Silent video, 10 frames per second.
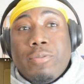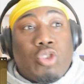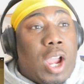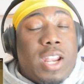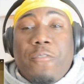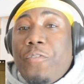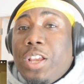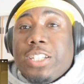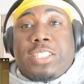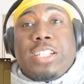Trying to
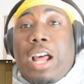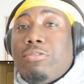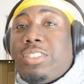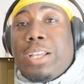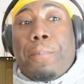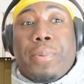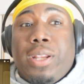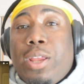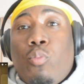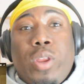figure shit out
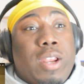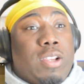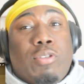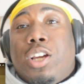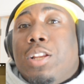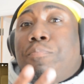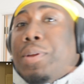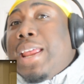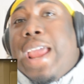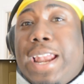separately, and we could have
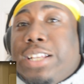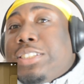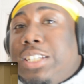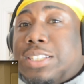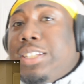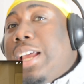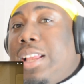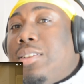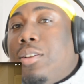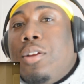been had this shit
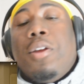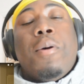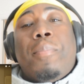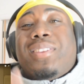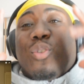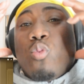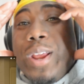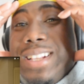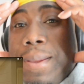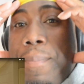together. But the
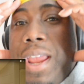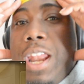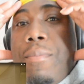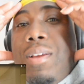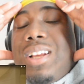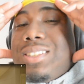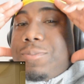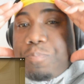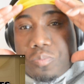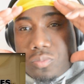reason being is because
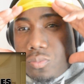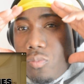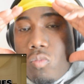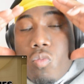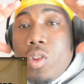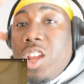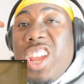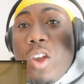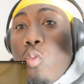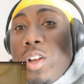
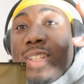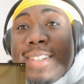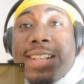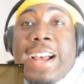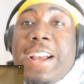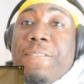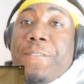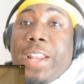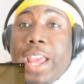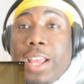it wasn't time
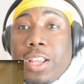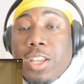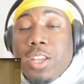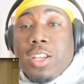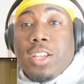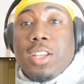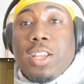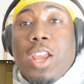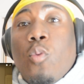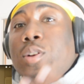for that.
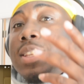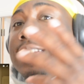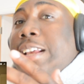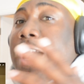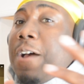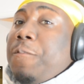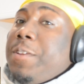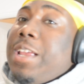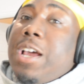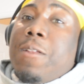It wasn't time for
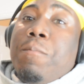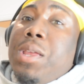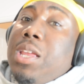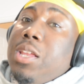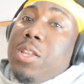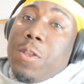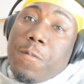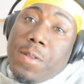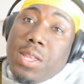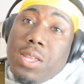y'all to meet. You feel
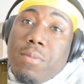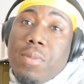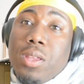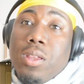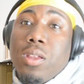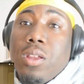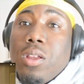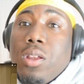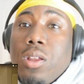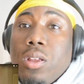me?
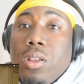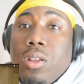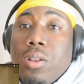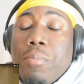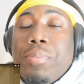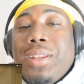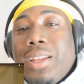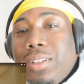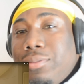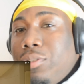But
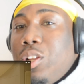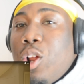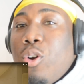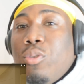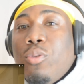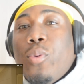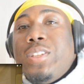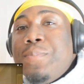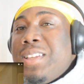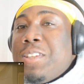you know, what's
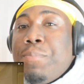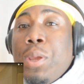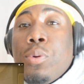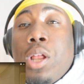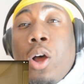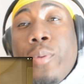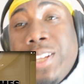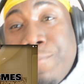meant to be will always